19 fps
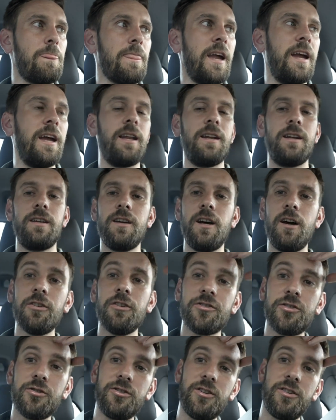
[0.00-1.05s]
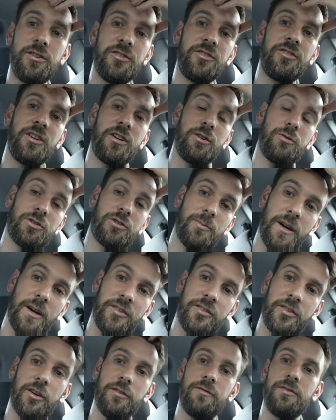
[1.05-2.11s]
and also to distinguish
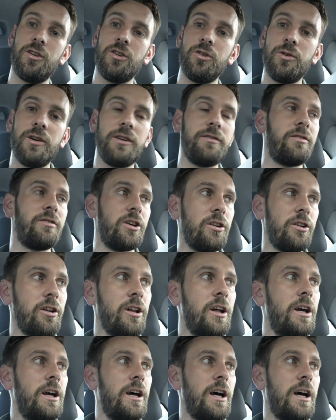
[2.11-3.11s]
myself in Louisville,